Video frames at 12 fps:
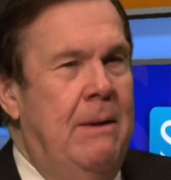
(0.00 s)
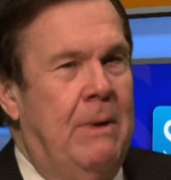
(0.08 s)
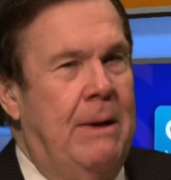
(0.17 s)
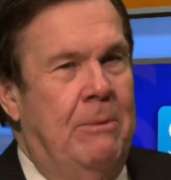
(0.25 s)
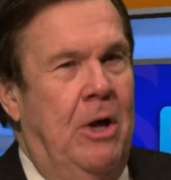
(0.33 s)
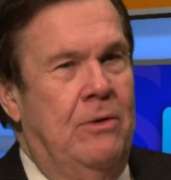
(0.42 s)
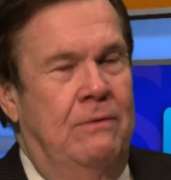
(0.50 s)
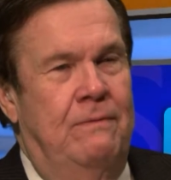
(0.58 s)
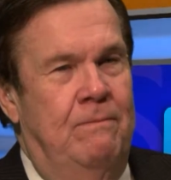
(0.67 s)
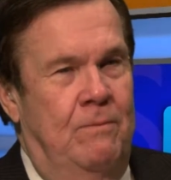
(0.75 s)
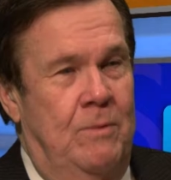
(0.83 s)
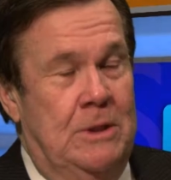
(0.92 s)
My mother,
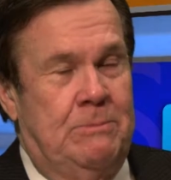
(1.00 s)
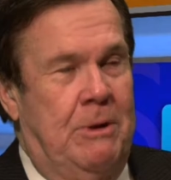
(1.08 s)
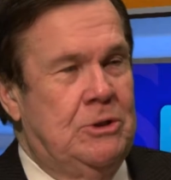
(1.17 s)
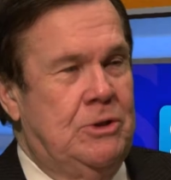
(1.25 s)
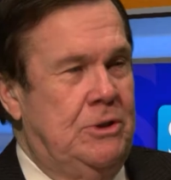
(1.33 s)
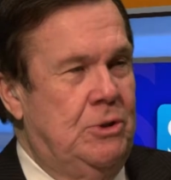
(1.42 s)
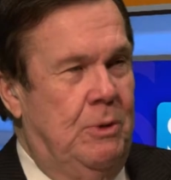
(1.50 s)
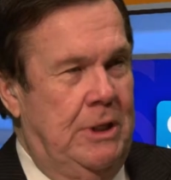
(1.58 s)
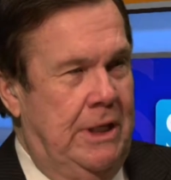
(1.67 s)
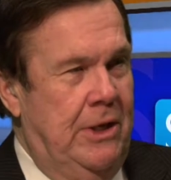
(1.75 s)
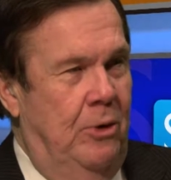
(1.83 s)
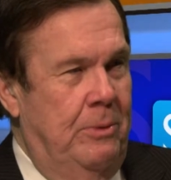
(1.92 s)
especially, she
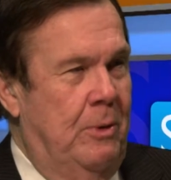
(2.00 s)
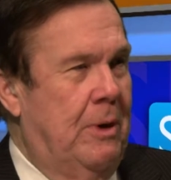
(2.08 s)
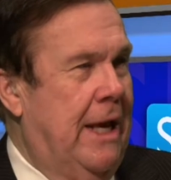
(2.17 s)
wanted to kill me when